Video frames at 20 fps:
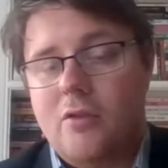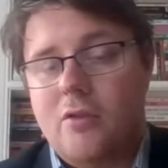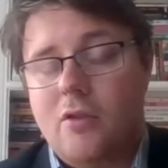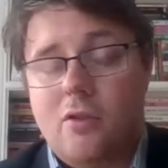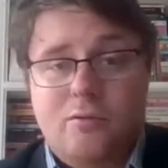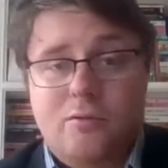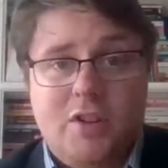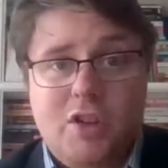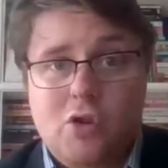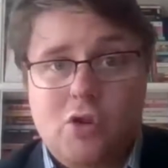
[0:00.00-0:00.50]

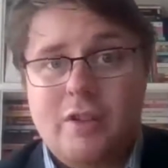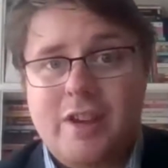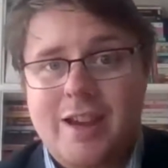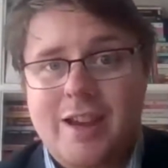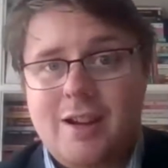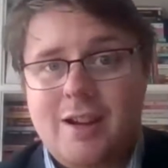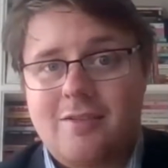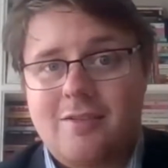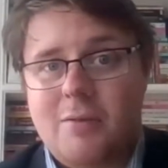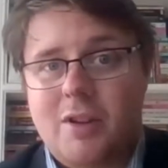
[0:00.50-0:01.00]
on the
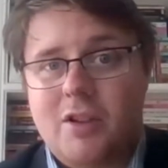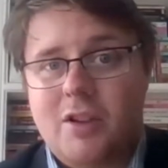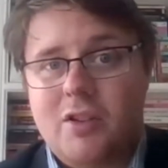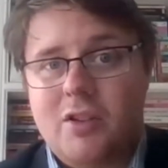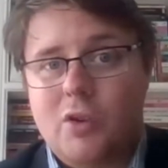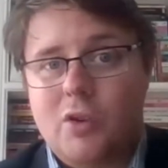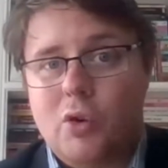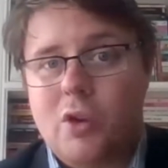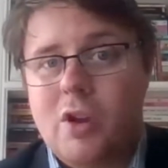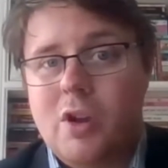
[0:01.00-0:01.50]
UK government
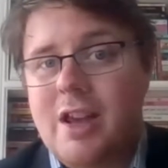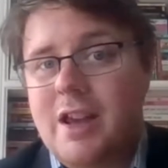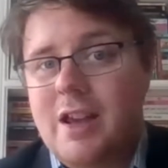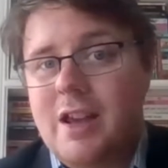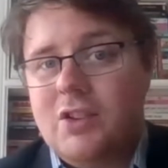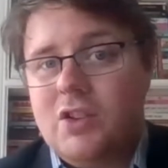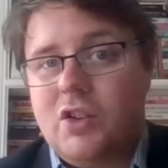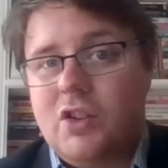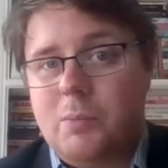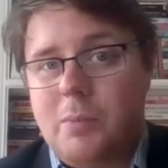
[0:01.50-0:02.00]
to
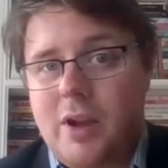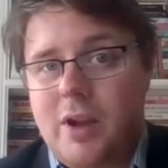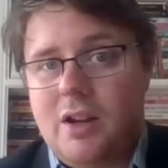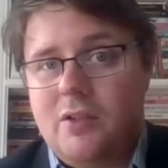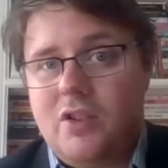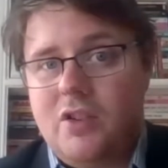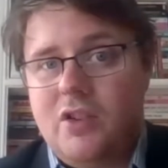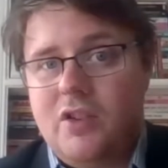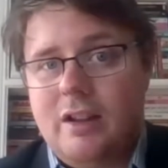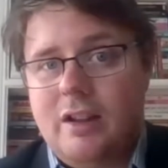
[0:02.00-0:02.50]
suspend
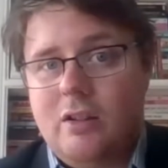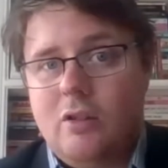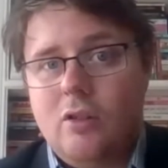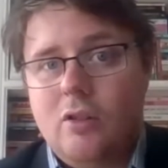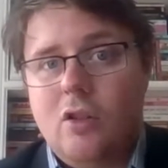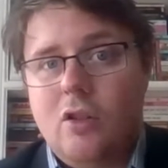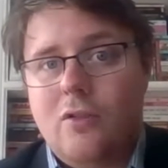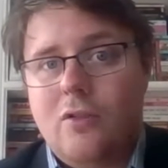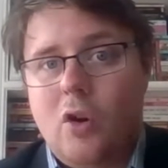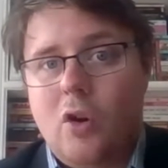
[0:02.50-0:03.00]
the sale
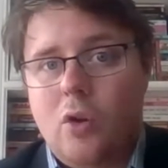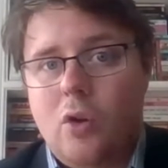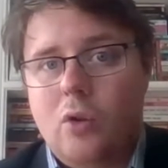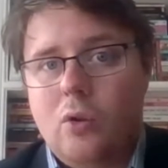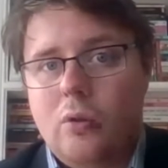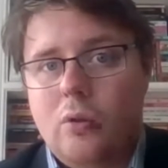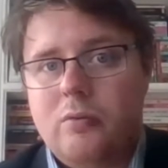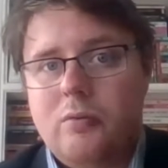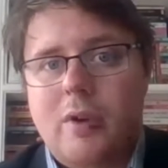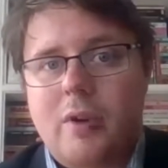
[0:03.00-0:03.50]
of
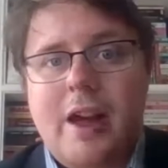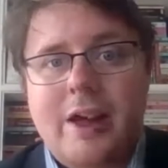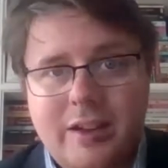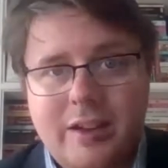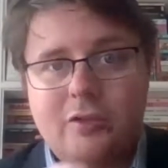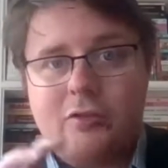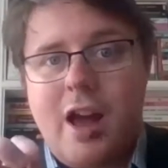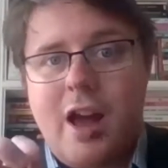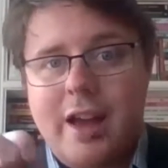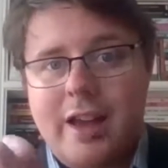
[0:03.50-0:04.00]
all anti
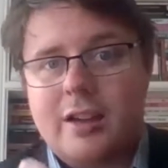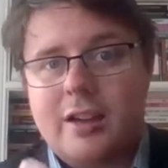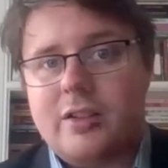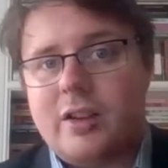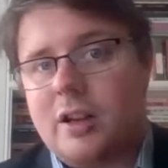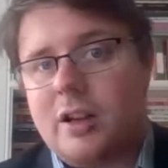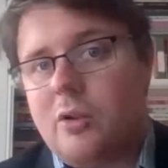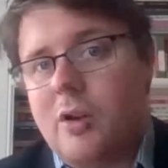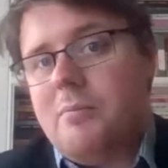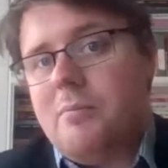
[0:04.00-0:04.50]
riot
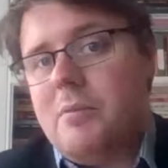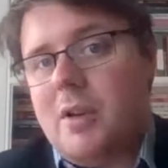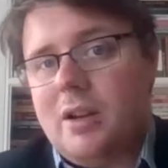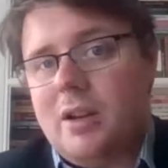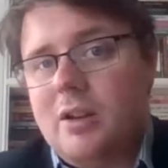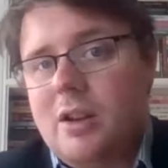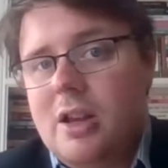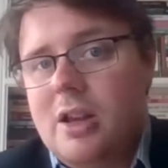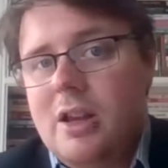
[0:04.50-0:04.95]
equipment.